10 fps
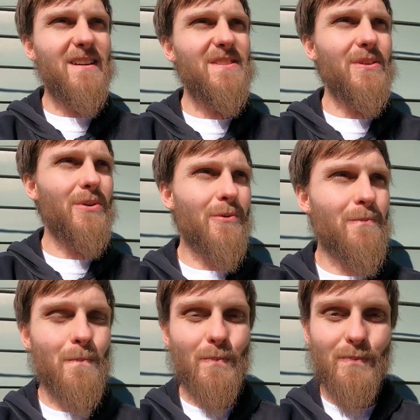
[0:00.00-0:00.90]
so
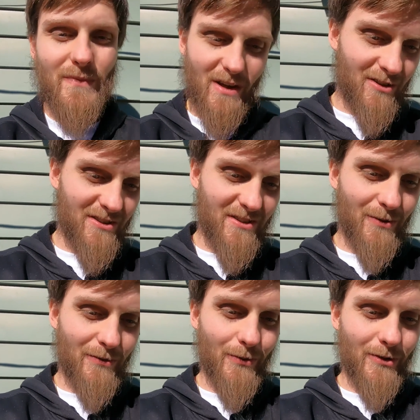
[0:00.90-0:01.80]
i'll just
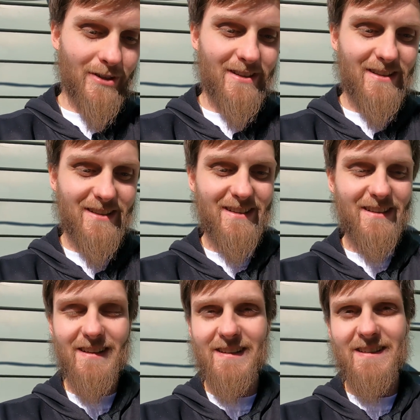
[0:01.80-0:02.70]
go for it
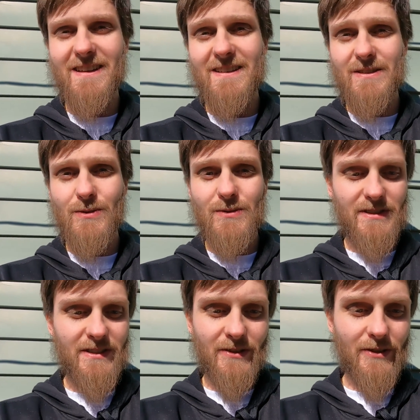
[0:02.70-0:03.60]
it, it's no
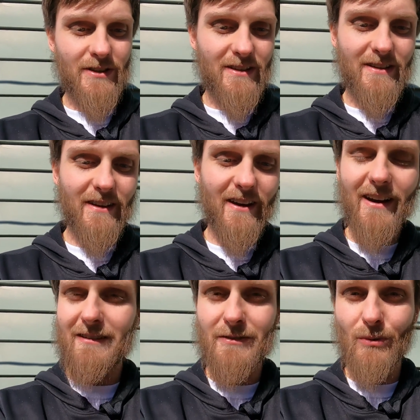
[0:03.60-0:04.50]
secret,
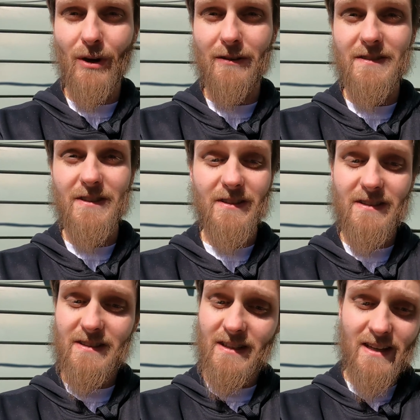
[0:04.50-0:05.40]
not having a wife
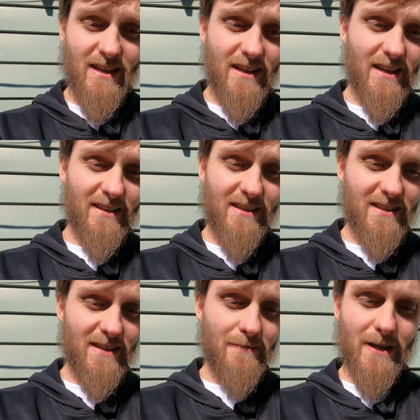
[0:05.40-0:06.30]
sucks. At the
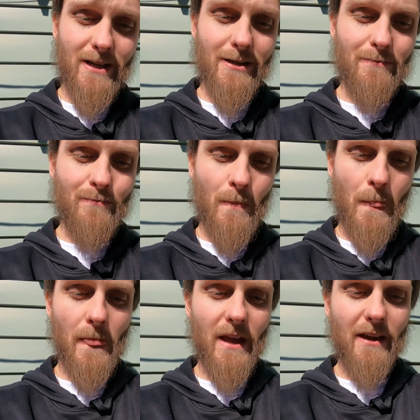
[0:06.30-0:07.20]
same time,
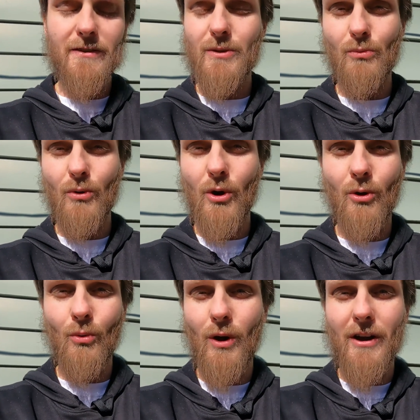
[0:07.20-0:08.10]
having the
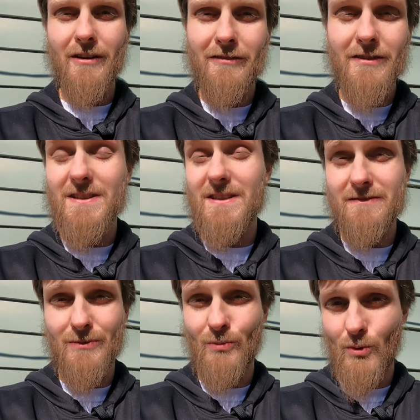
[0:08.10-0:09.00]
wrong wife is
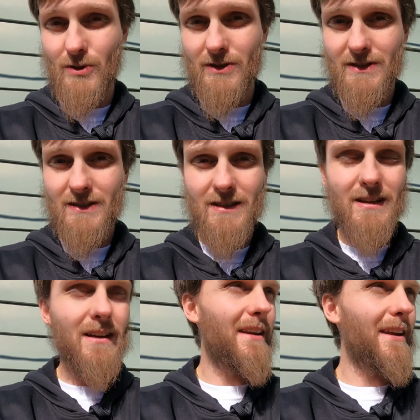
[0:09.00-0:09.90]
even worse.
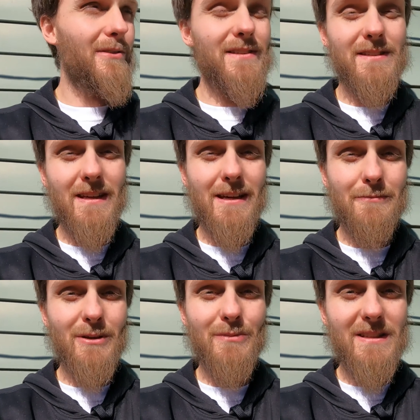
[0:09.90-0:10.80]
Now, the
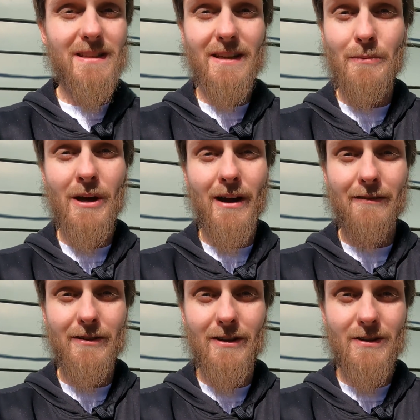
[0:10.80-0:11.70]
same could be said about
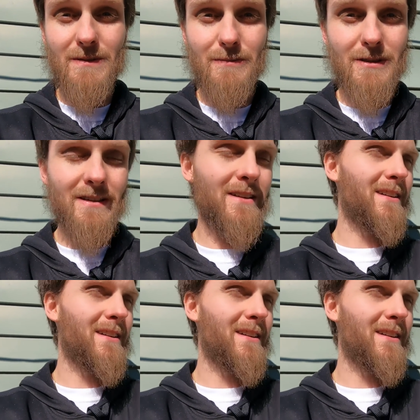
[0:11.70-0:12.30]
having a husband.